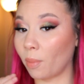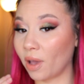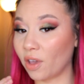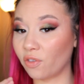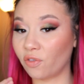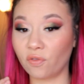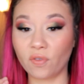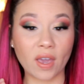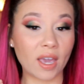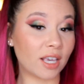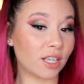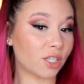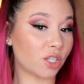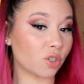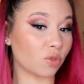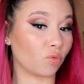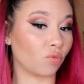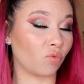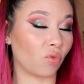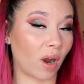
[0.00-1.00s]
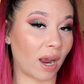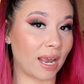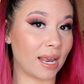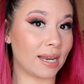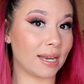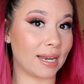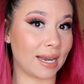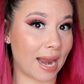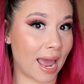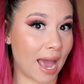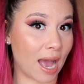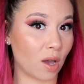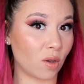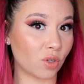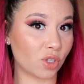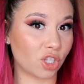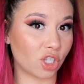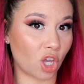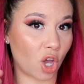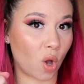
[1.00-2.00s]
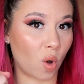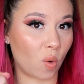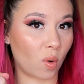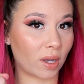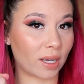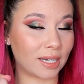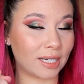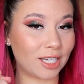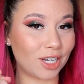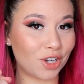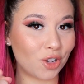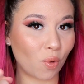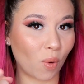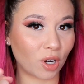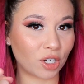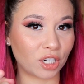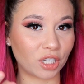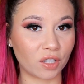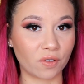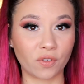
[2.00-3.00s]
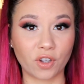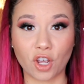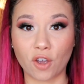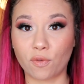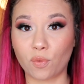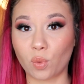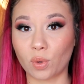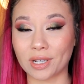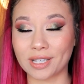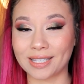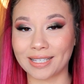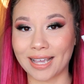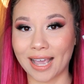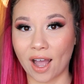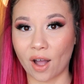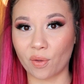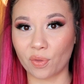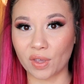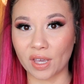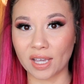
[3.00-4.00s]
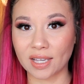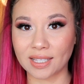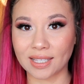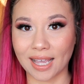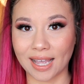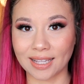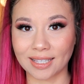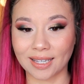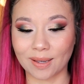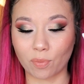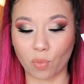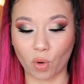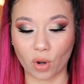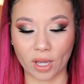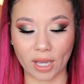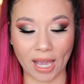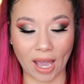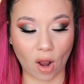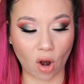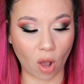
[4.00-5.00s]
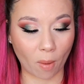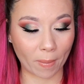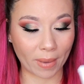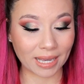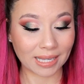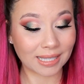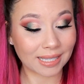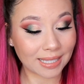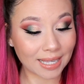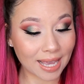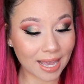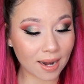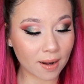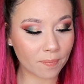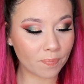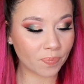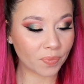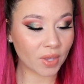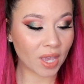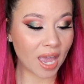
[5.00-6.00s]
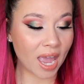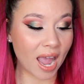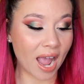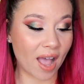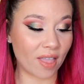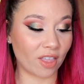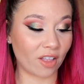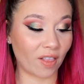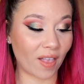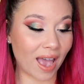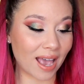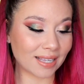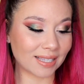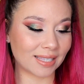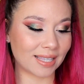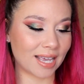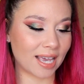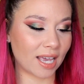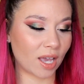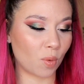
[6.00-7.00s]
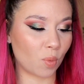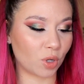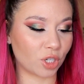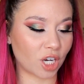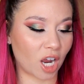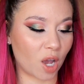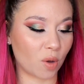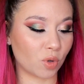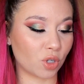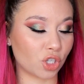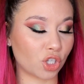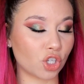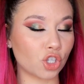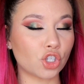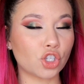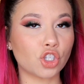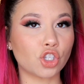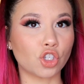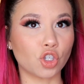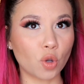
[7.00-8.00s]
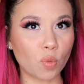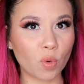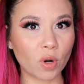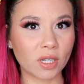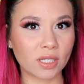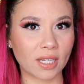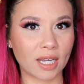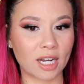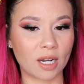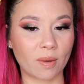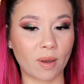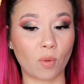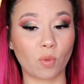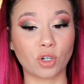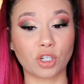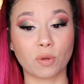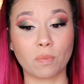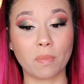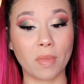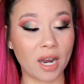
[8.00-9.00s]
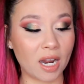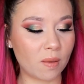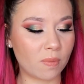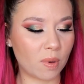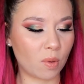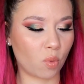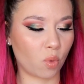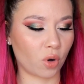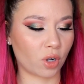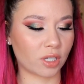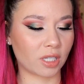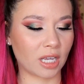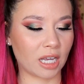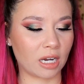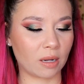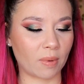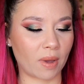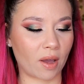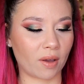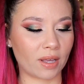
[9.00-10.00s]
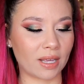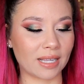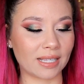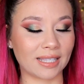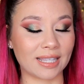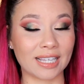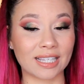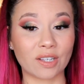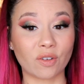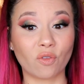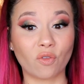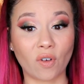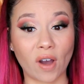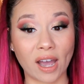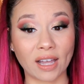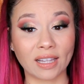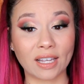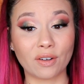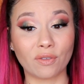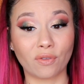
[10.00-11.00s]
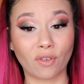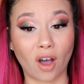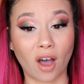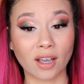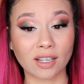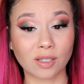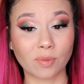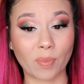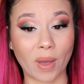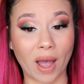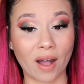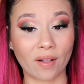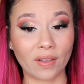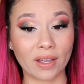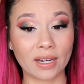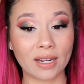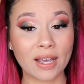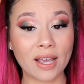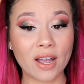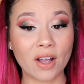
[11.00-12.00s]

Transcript: my face right now, so continue watching the video if you want to see how this ends up working out on my skin. And the last thing, which I was super excited about, which many people were excited about, is this Violet Voss palette.